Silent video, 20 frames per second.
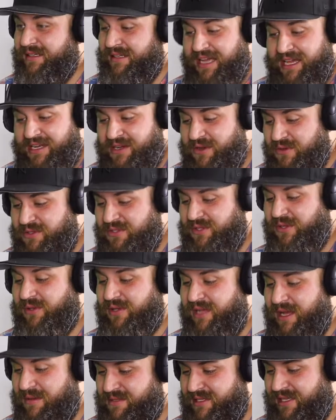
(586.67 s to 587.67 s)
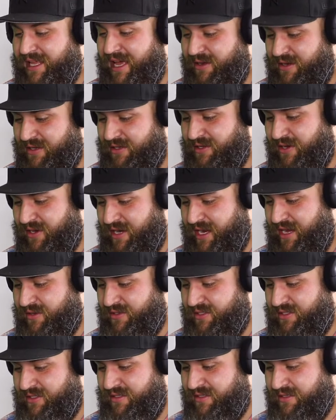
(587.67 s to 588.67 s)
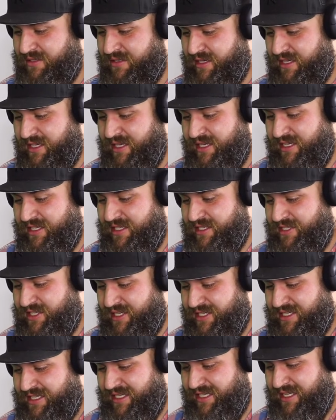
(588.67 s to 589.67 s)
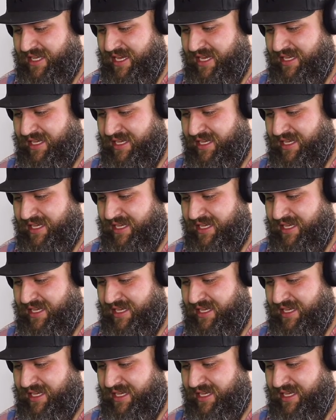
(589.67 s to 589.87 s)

And no Solo cups allowed in your house, just in case.